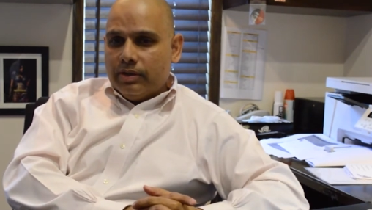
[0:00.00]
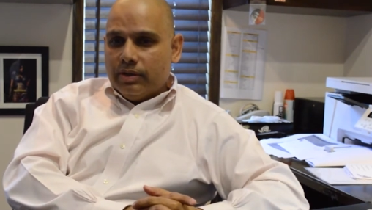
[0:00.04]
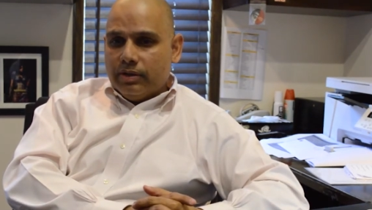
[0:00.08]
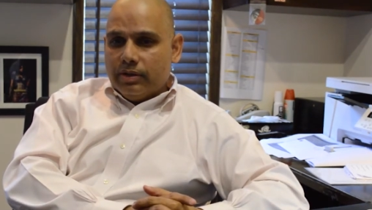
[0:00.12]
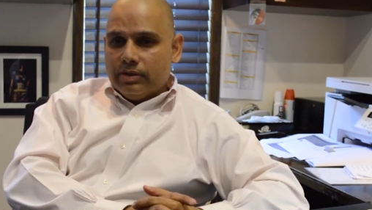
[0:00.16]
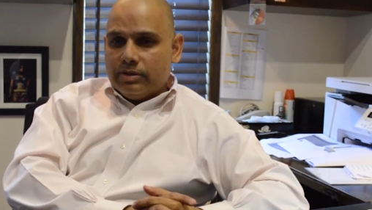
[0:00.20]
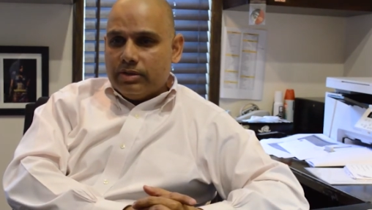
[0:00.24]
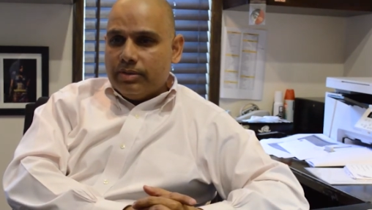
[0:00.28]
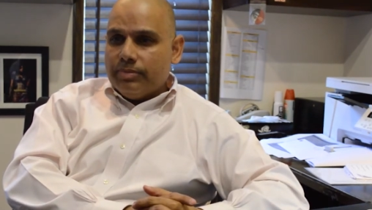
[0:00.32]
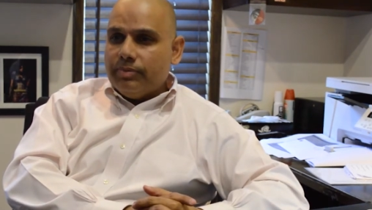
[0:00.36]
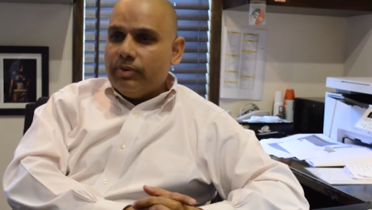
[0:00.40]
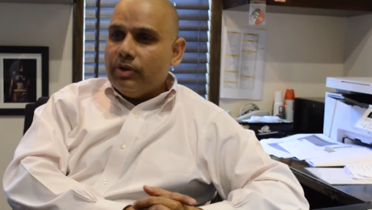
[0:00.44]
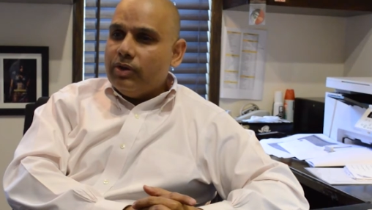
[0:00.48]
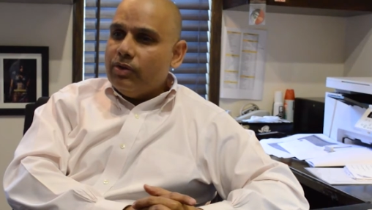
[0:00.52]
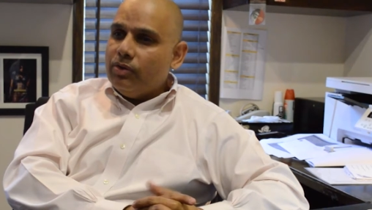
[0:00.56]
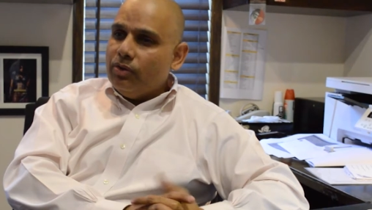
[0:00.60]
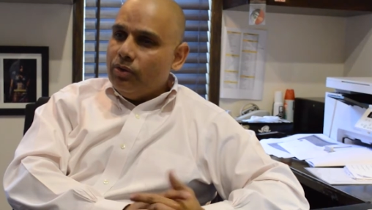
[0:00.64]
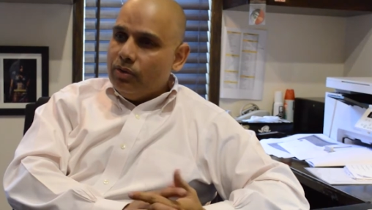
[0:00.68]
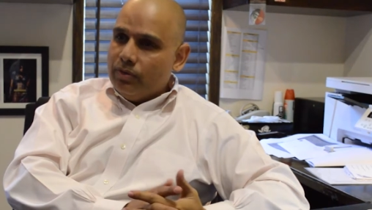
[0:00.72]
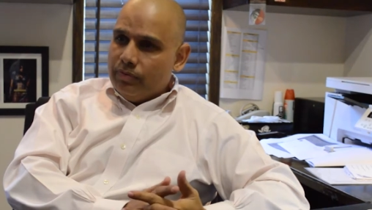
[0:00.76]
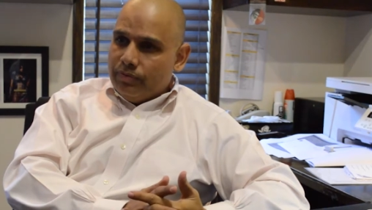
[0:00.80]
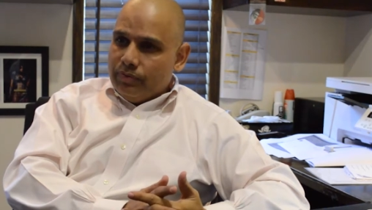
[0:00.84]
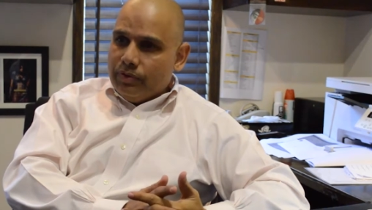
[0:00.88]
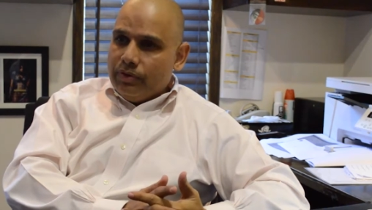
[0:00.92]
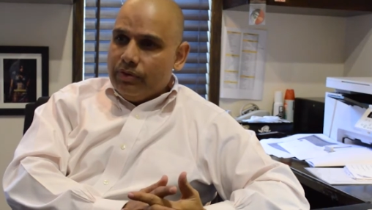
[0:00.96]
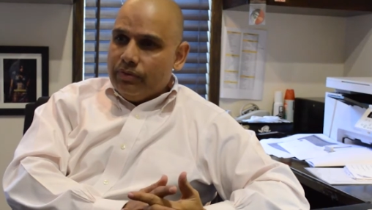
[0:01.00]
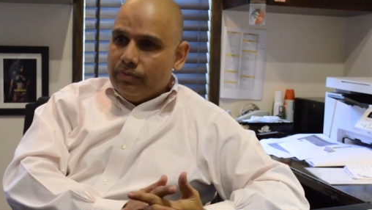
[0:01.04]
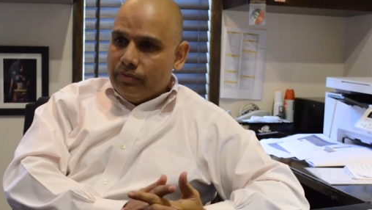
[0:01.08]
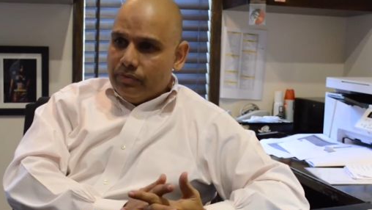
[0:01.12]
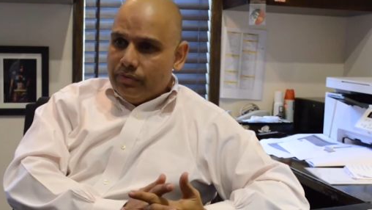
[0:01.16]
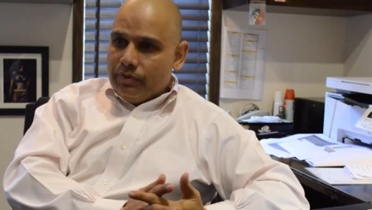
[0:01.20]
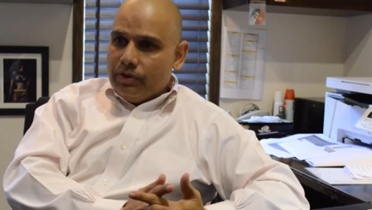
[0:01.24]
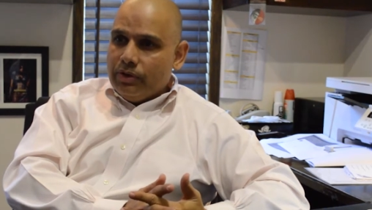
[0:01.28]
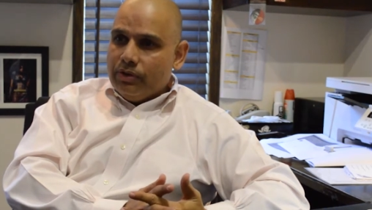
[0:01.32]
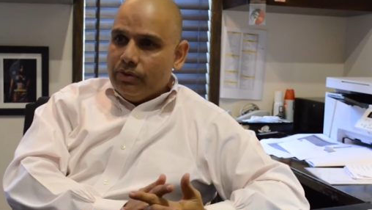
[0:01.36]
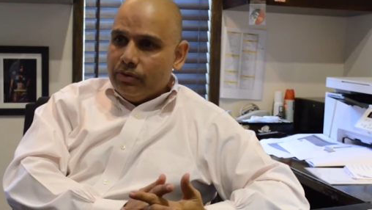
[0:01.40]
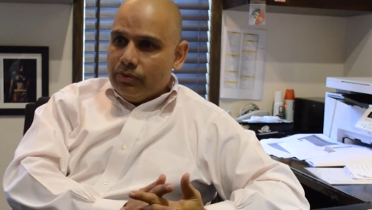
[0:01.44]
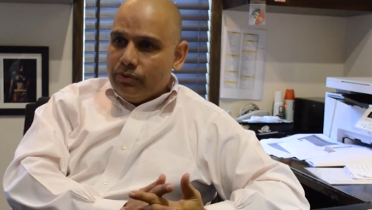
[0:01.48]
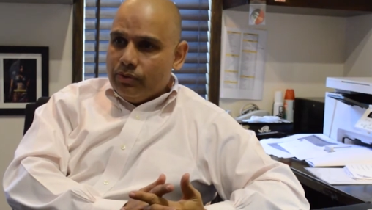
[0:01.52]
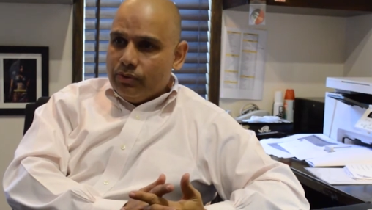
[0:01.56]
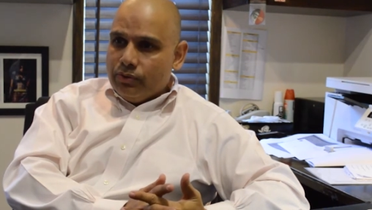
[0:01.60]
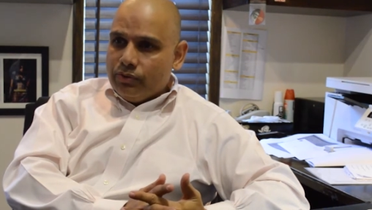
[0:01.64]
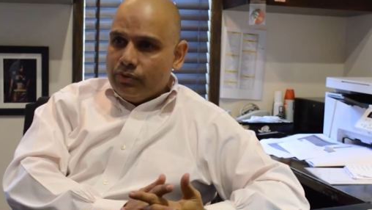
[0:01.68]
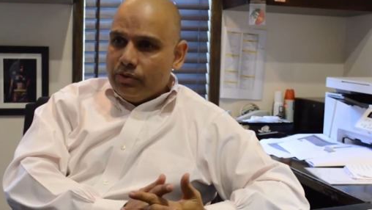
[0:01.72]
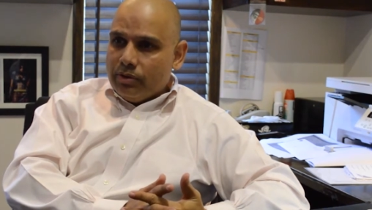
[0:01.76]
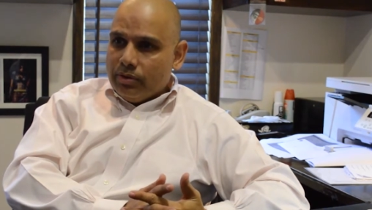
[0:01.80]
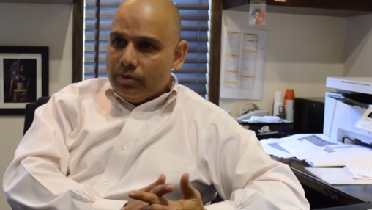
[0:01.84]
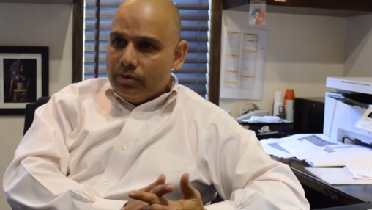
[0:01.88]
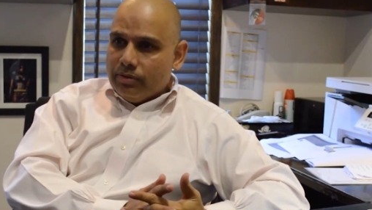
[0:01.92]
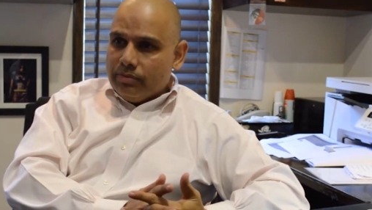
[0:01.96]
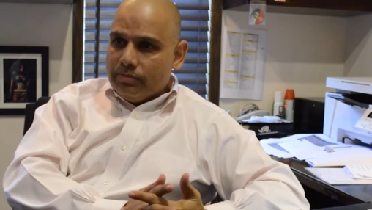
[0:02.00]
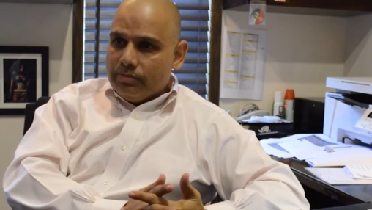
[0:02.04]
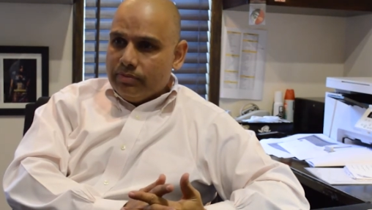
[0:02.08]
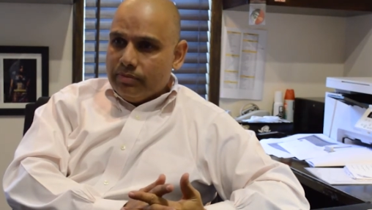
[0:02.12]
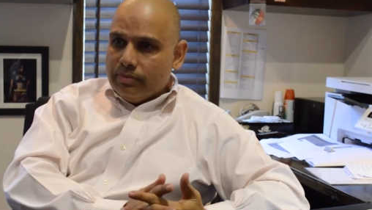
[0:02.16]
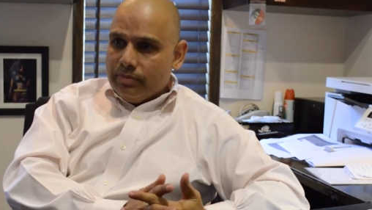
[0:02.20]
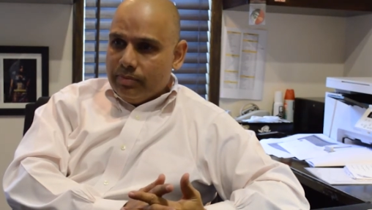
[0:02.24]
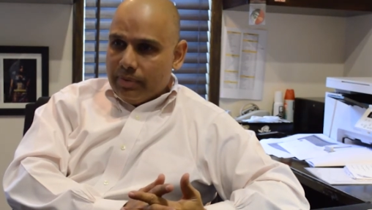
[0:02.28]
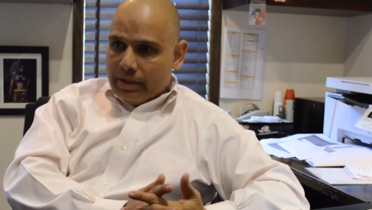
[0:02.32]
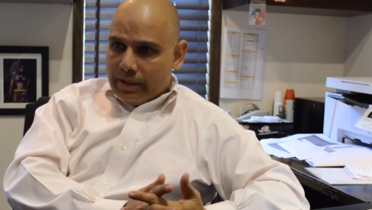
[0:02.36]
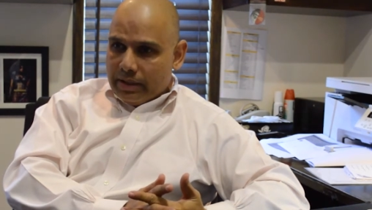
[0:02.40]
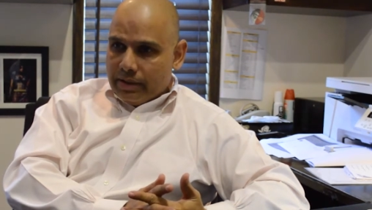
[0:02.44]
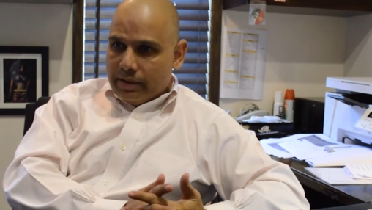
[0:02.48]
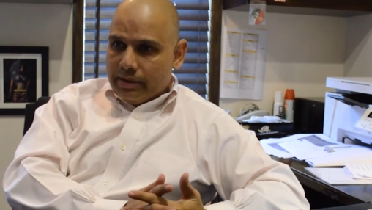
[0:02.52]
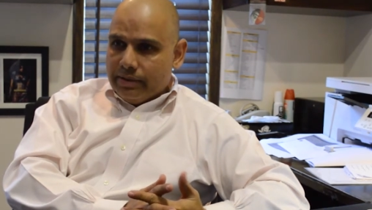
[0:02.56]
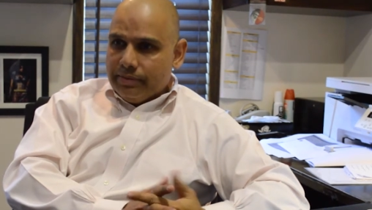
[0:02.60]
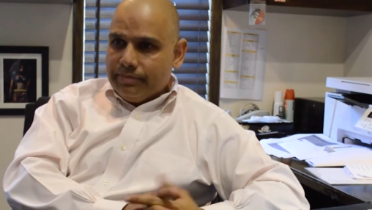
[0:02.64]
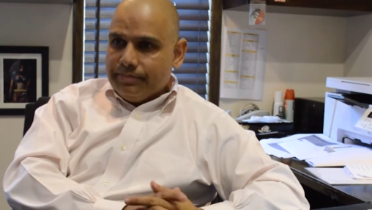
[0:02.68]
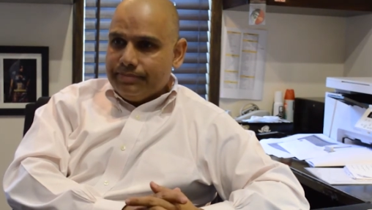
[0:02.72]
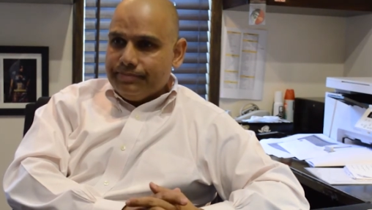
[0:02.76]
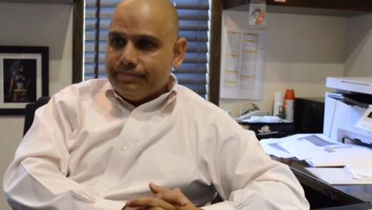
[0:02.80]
something called video neutral planning,